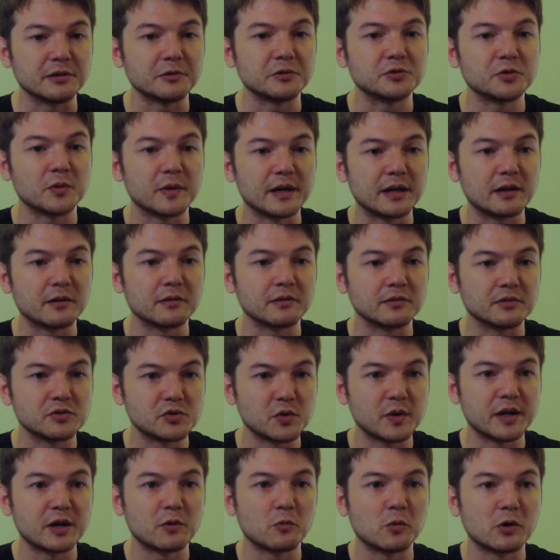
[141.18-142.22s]

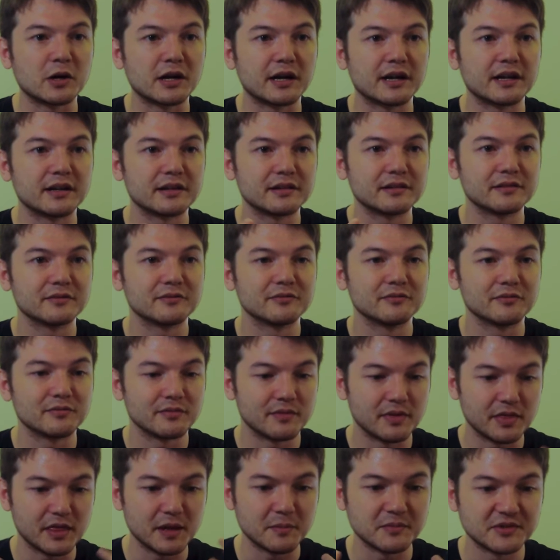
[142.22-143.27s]
doing work
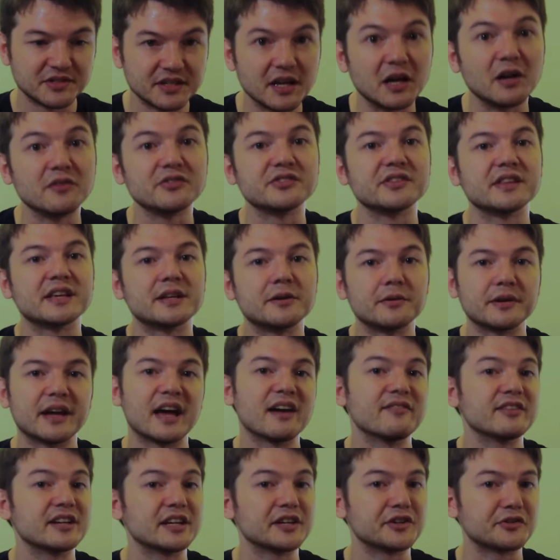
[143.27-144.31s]
themselves, and they don't
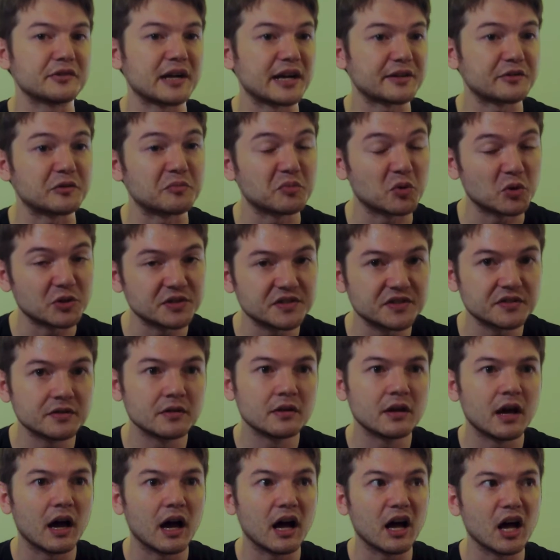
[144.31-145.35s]
have any direct reports.
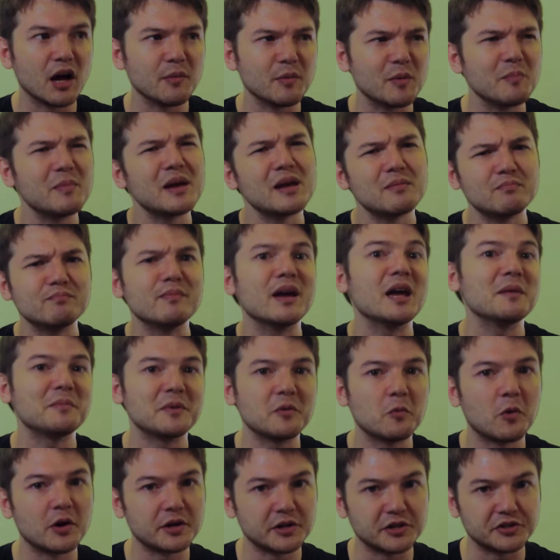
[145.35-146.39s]

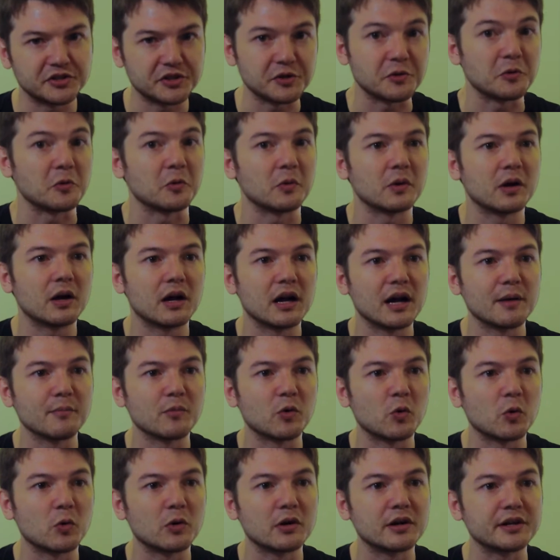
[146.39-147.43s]
Maybe one or two,
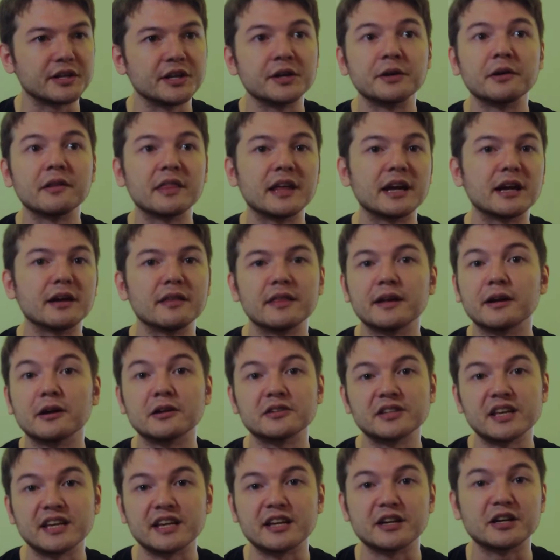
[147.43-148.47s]
or they
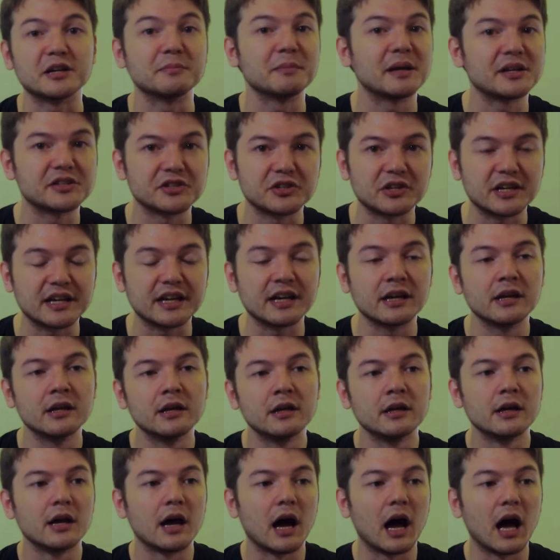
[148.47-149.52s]
are taking on mentoring,
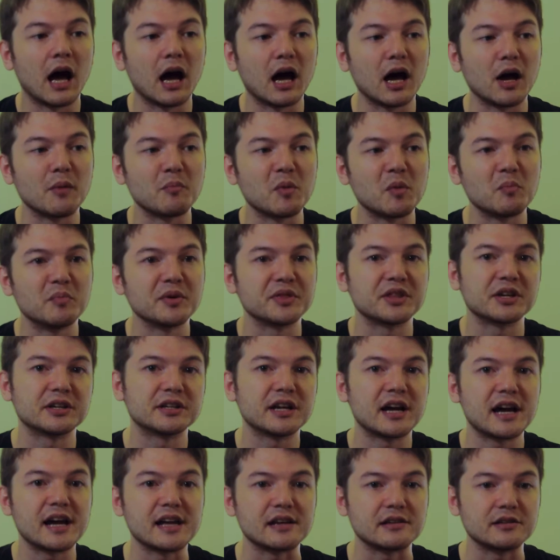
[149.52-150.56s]
but they're
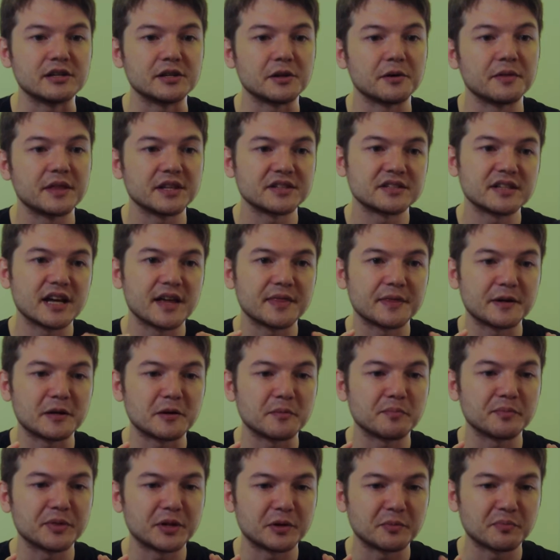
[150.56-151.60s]
not, that's not
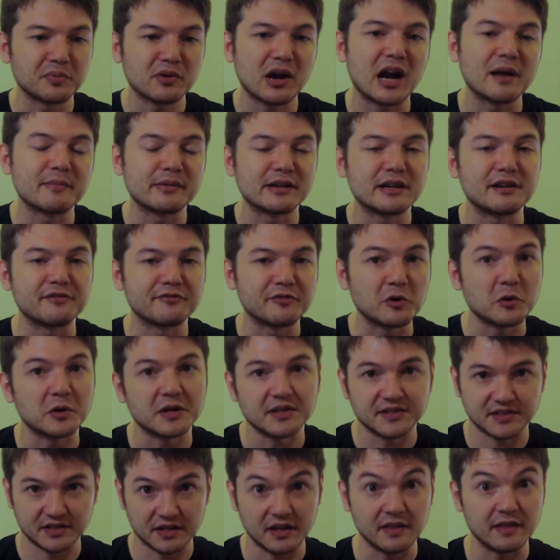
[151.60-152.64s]
their primary
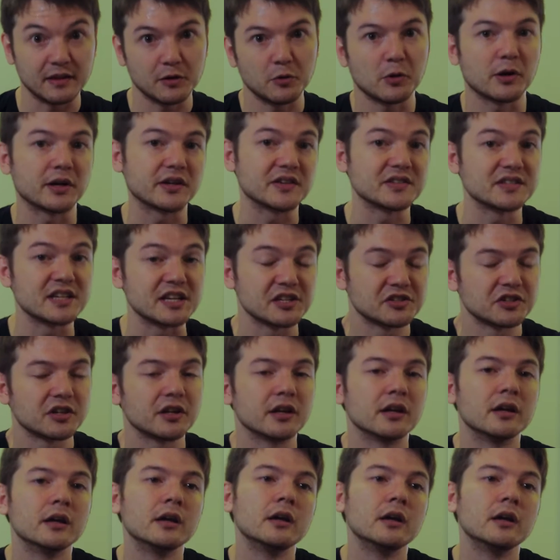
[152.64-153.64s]
focus in the organization.